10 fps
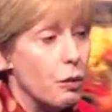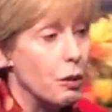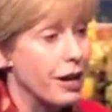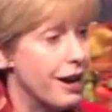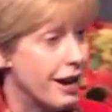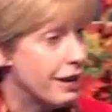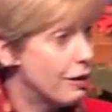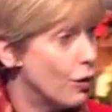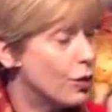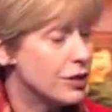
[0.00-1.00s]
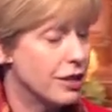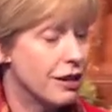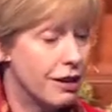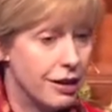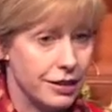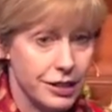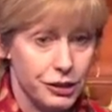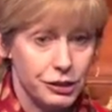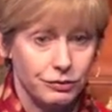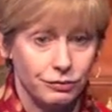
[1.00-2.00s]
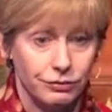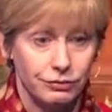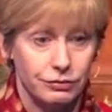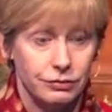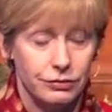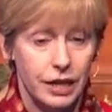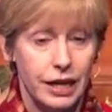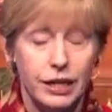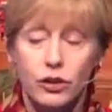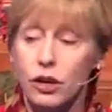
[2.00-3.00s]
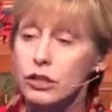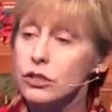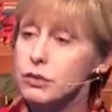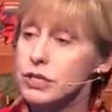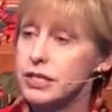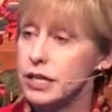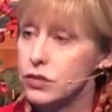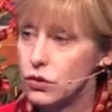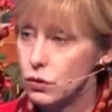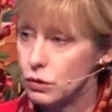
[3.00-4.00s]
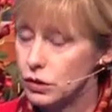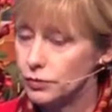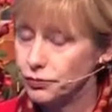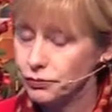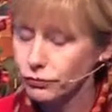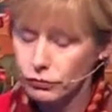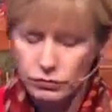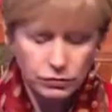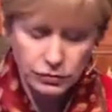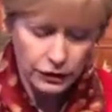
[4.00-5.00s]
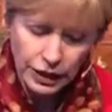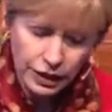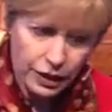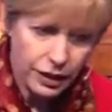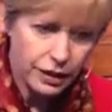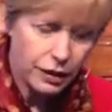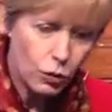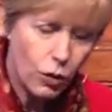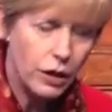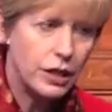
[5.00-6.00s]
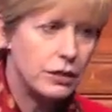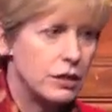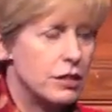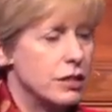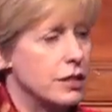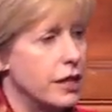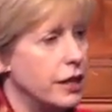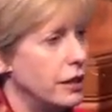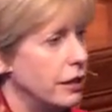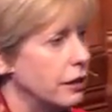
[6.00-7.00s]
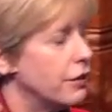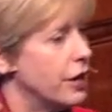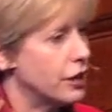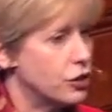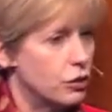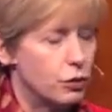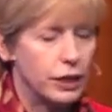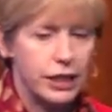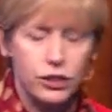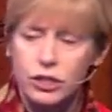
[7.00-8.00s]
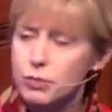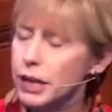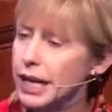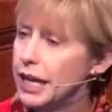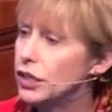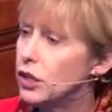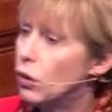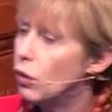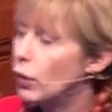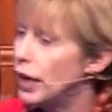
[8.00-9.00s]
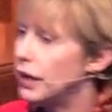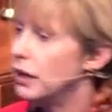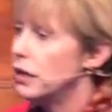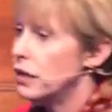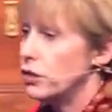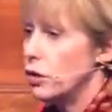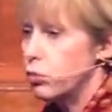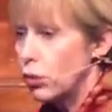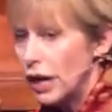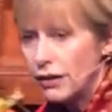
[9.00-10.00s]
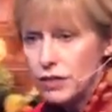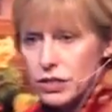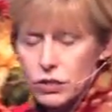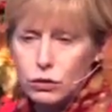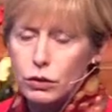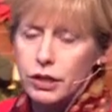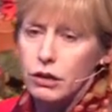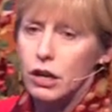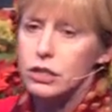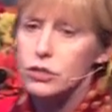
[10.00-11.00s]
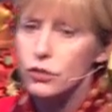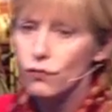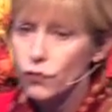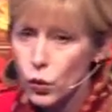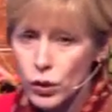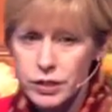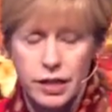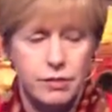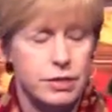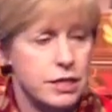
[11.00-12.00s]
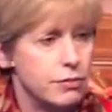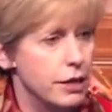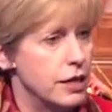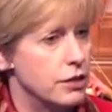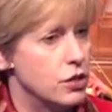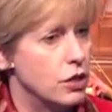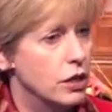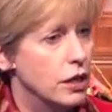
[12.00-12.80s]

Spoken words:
When I was in college, I had gone to a state school, and I wanted to study international relations, but I had to go away to a private school that cost 4 times as much,